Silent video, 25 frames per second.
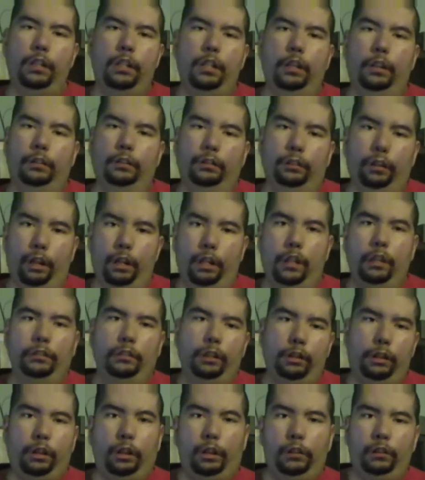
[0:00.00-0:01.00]
it
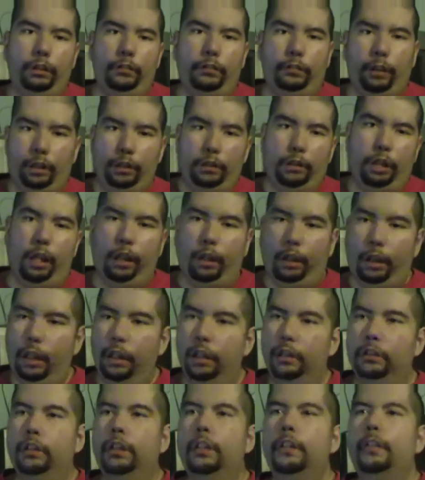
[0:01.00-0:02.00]
was going to partake
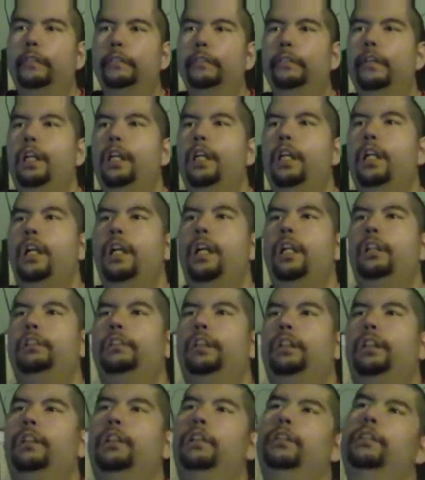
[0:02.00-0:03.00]
in. And